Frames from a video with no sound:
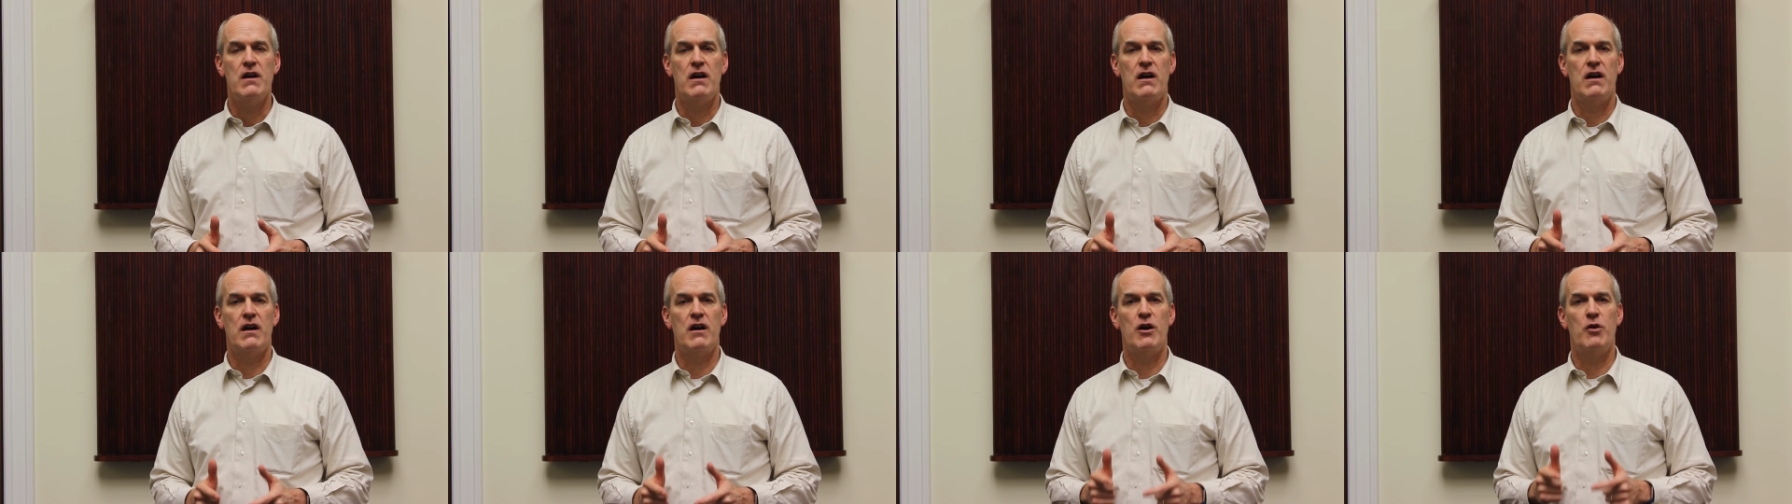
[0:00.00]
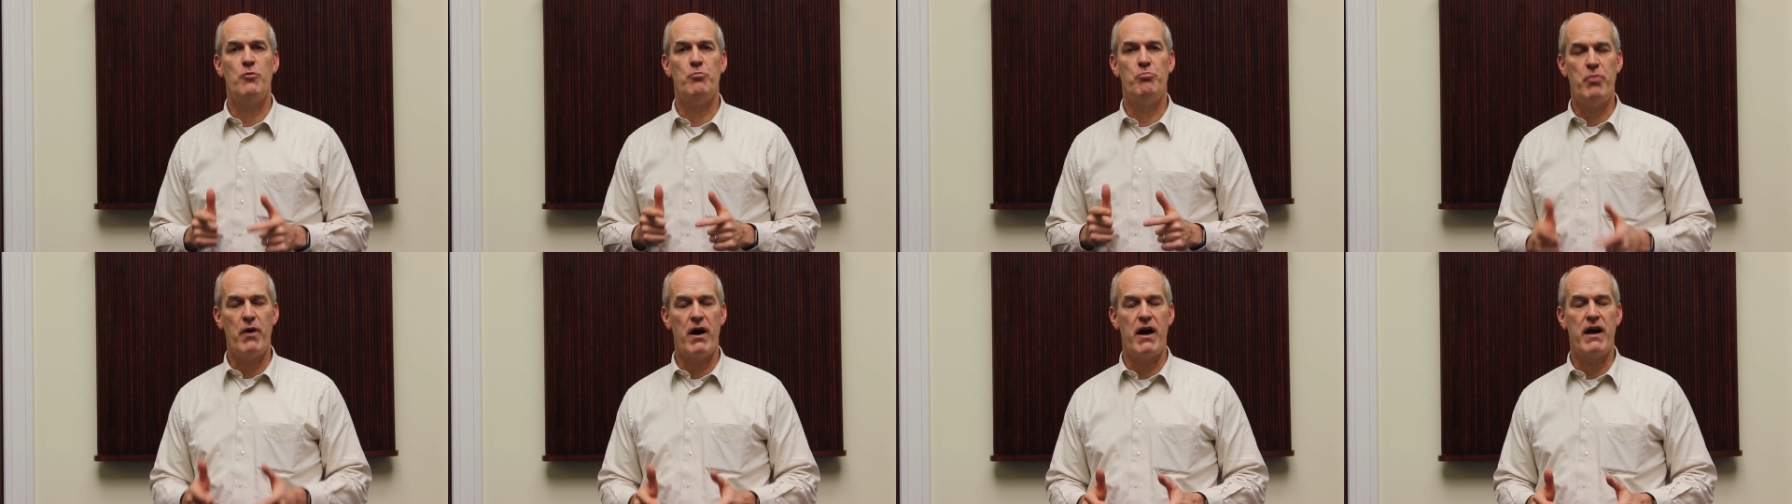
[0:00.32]

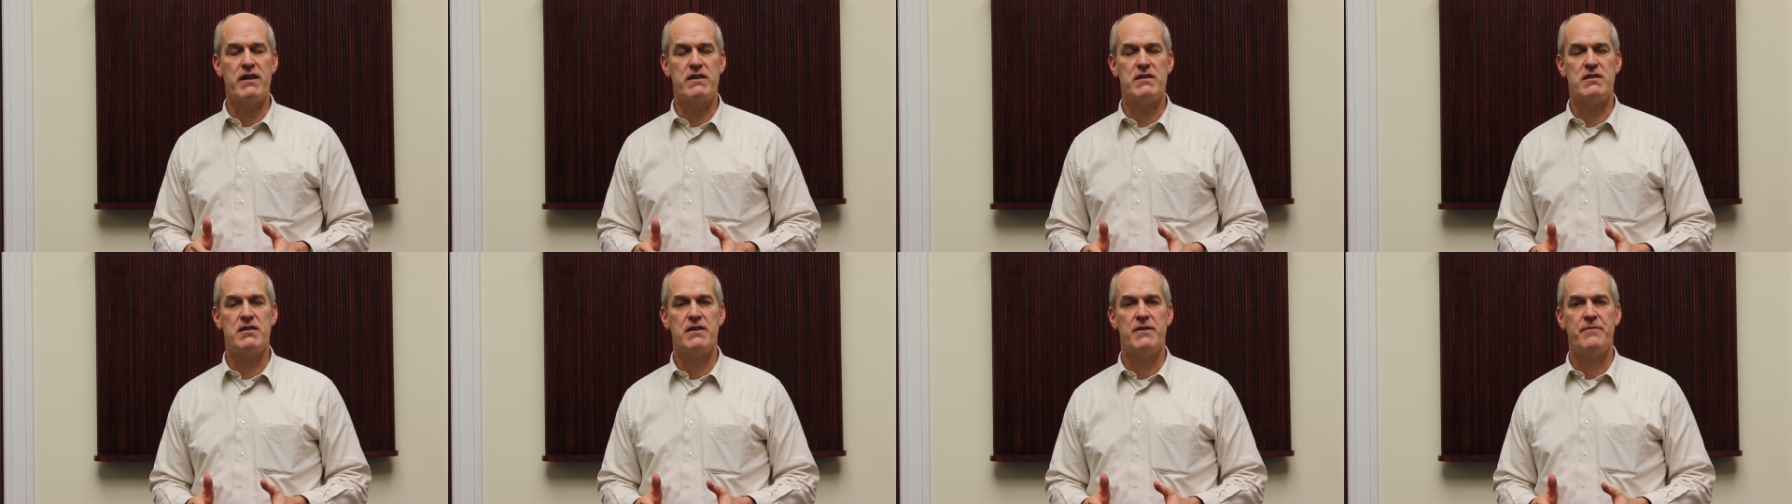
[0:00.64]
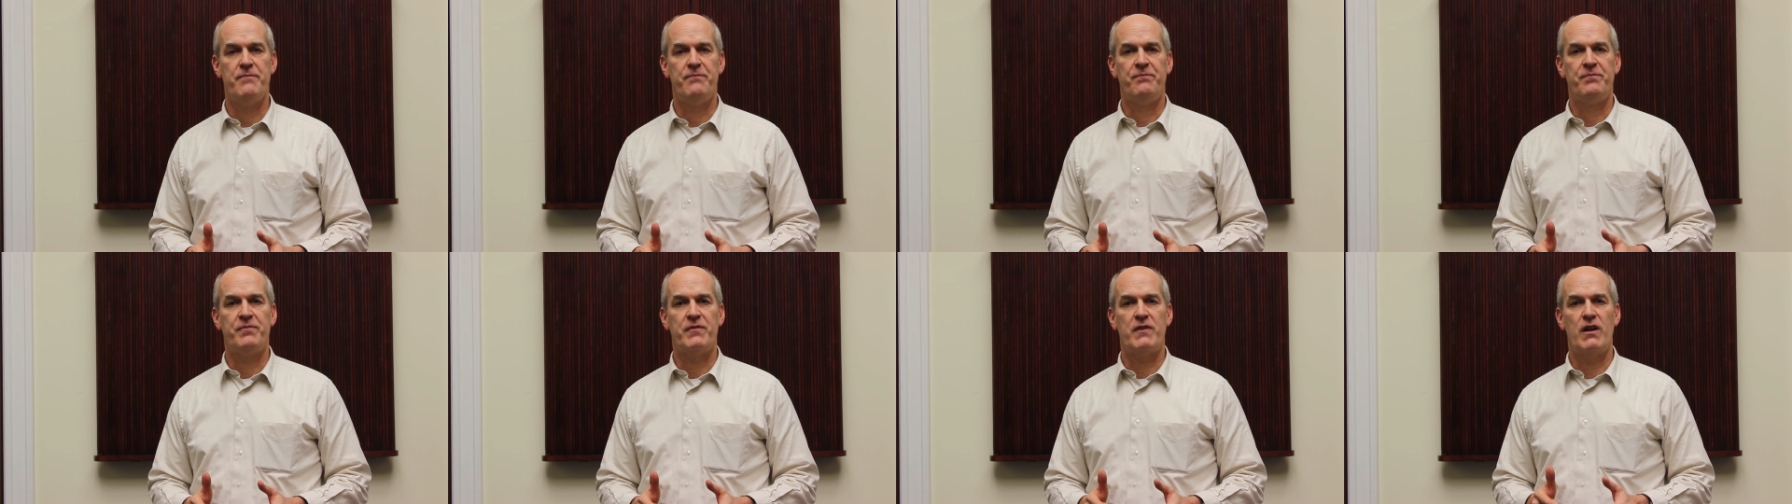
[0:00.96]
Uh, but
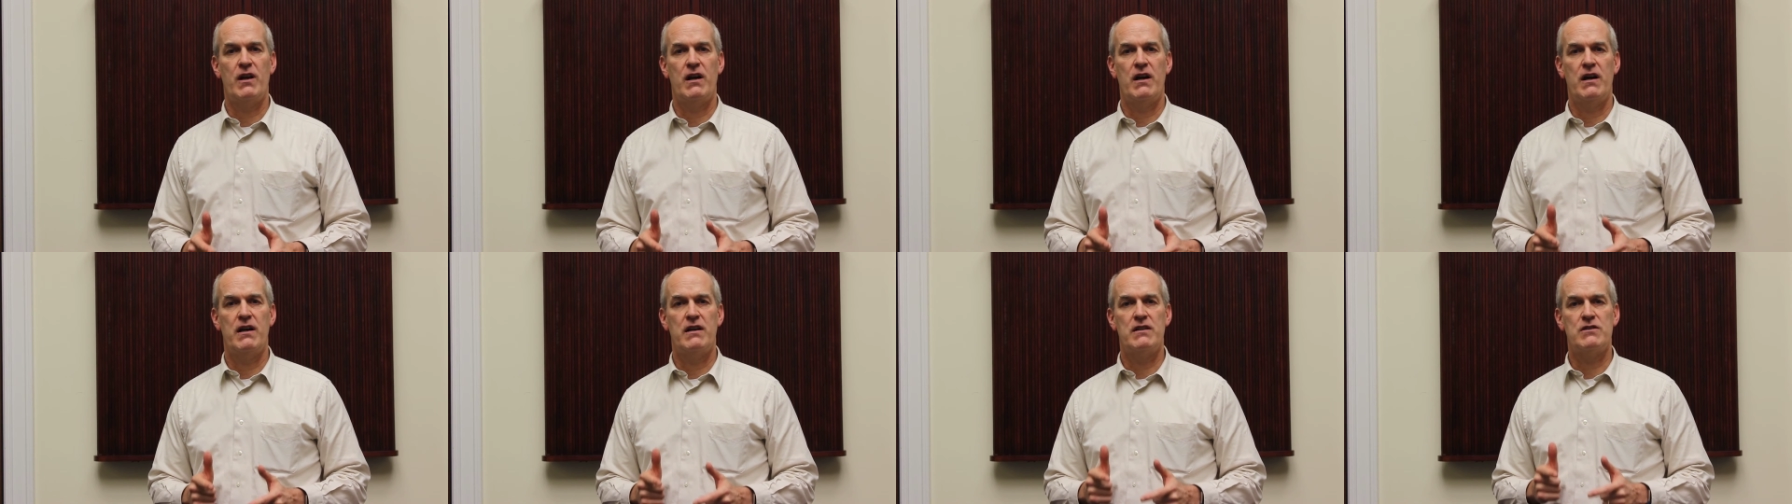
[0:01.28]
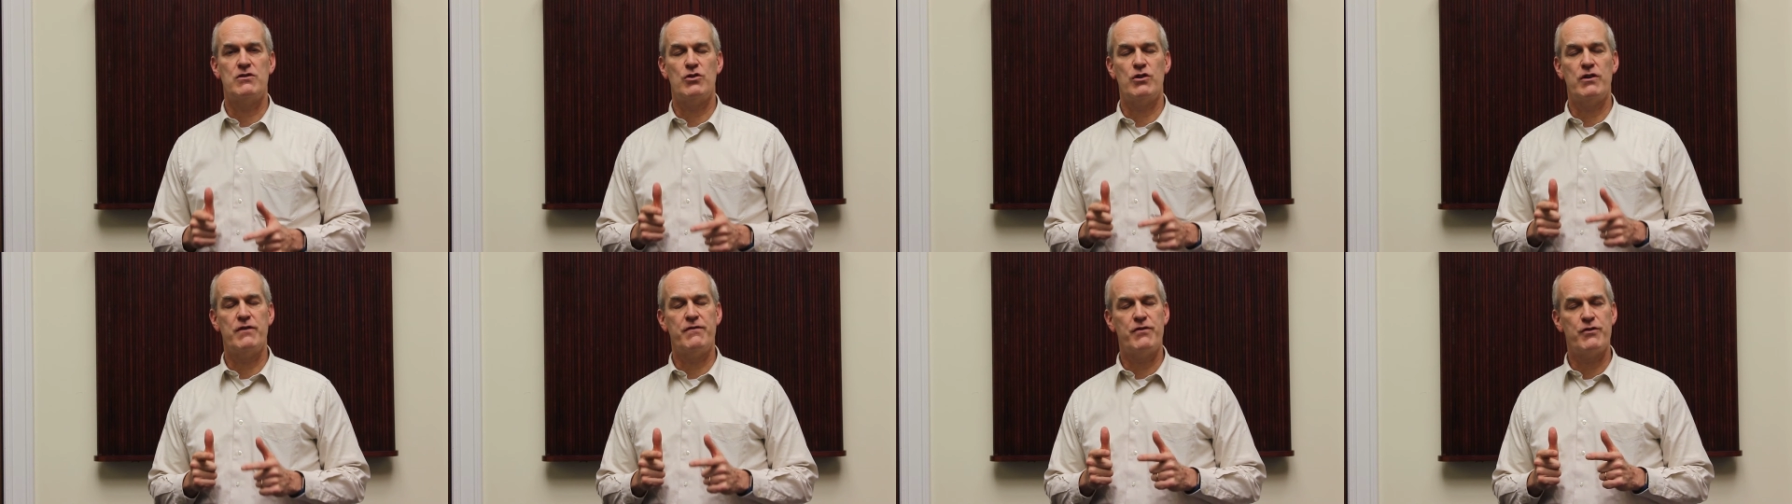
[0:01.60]
uh,
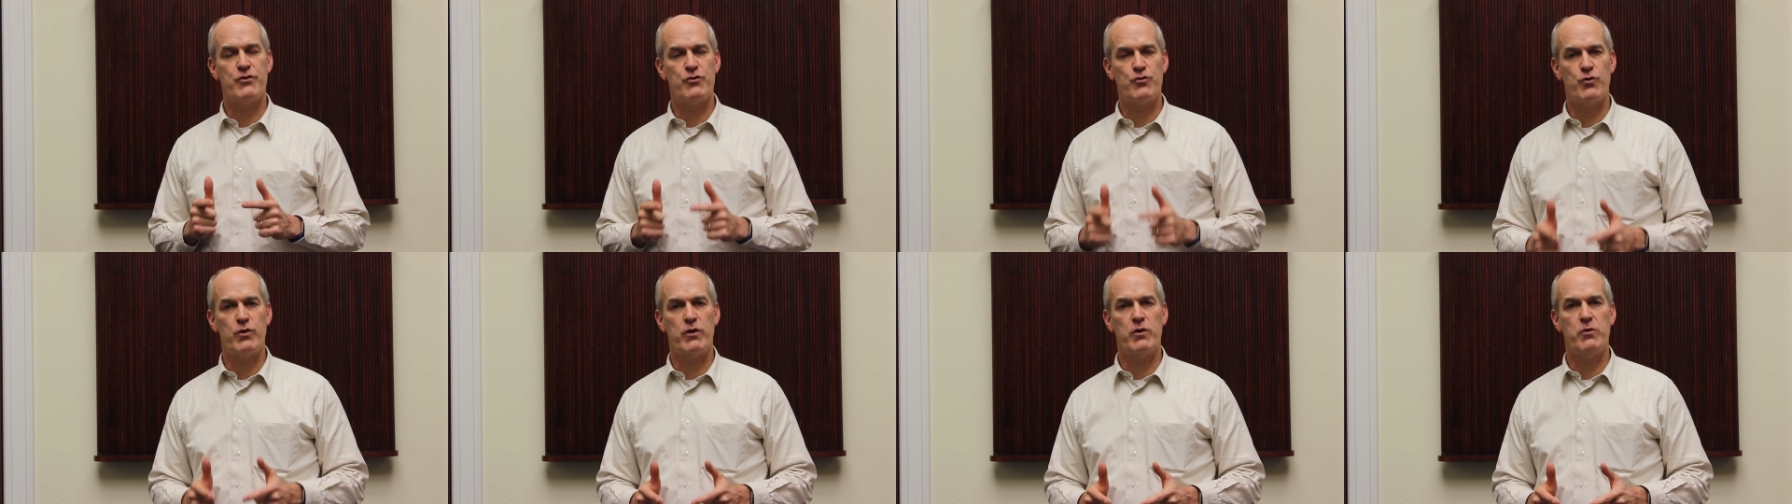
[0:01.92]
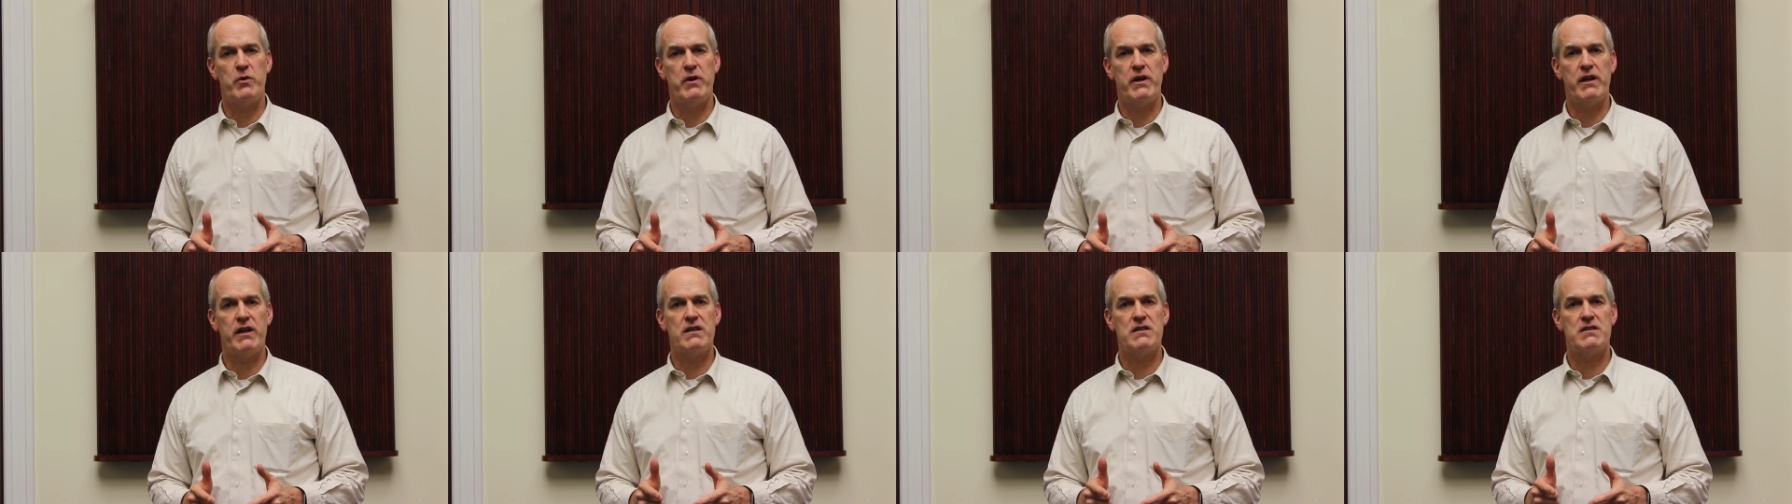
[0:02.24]
it's only for three
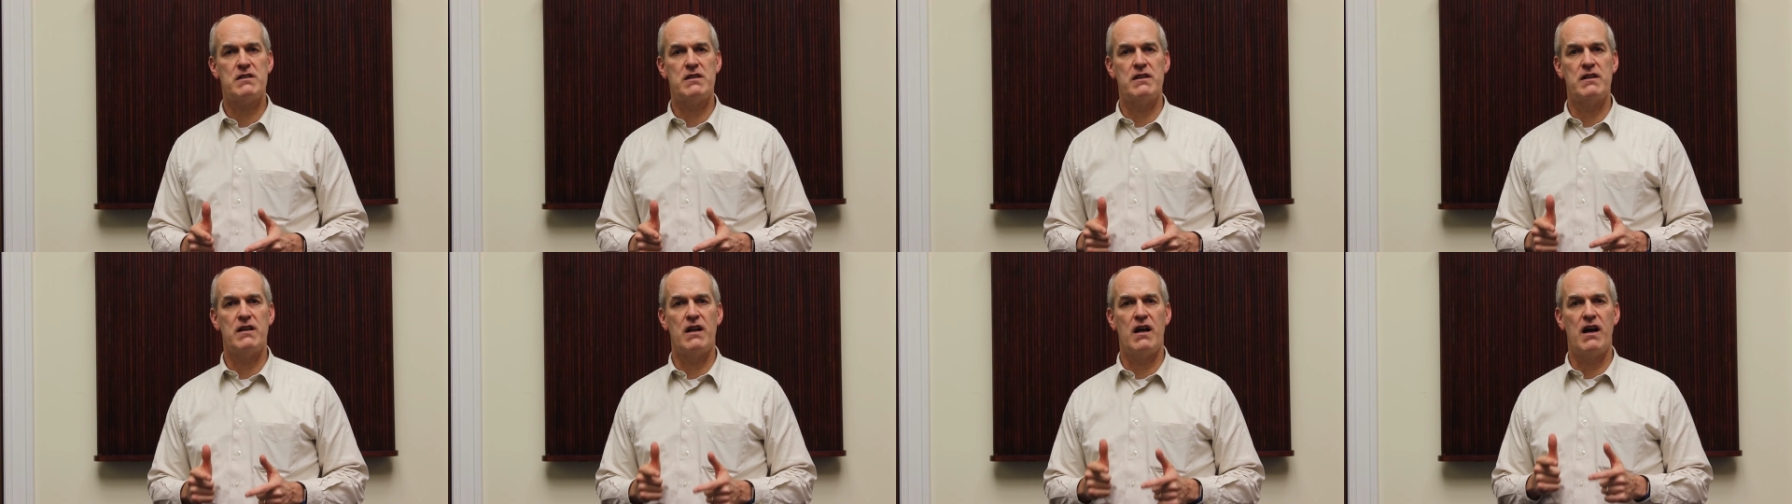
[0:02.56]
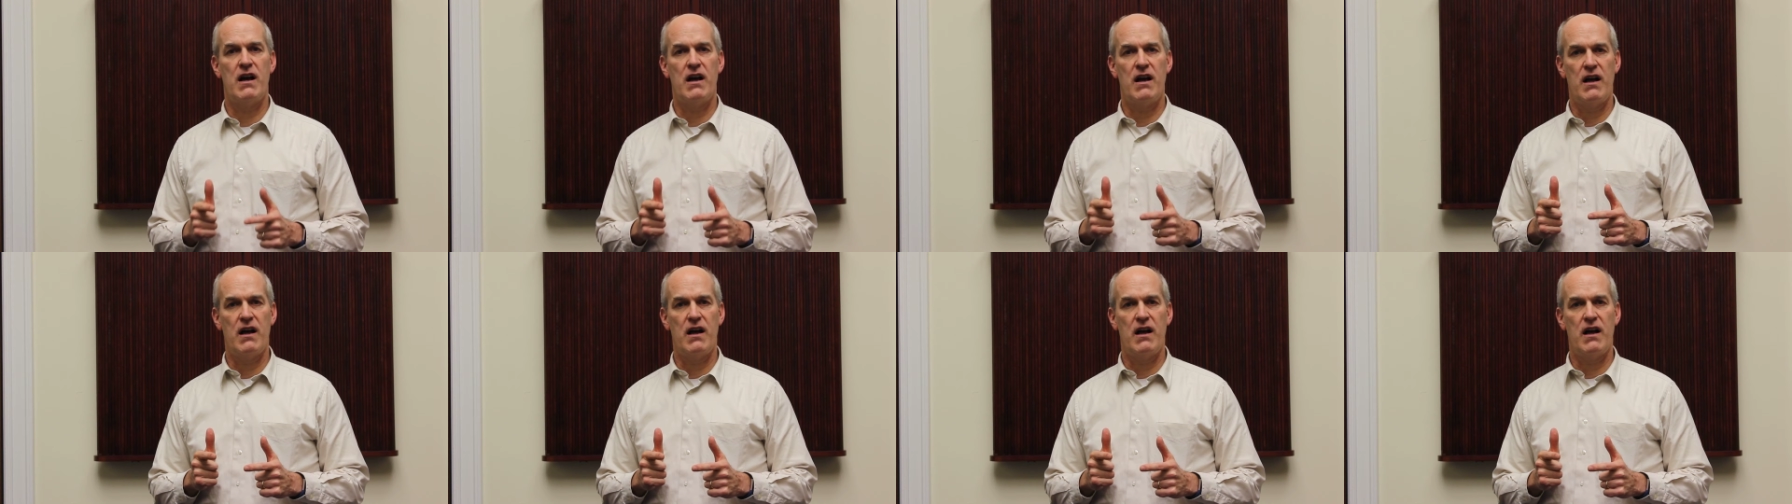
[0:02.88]
weeks, and